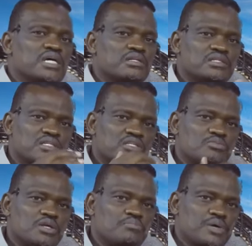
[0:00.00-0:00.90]
And this has
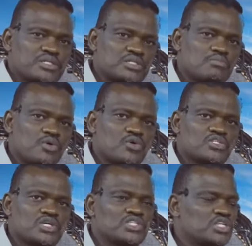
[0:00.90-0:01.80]
been Pastor
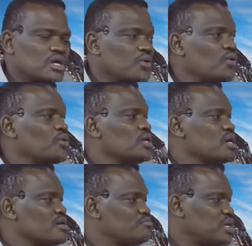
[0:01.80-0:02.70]
Morris Gacheru,
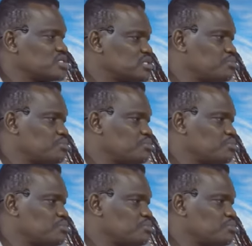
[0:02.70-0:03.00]
Pastor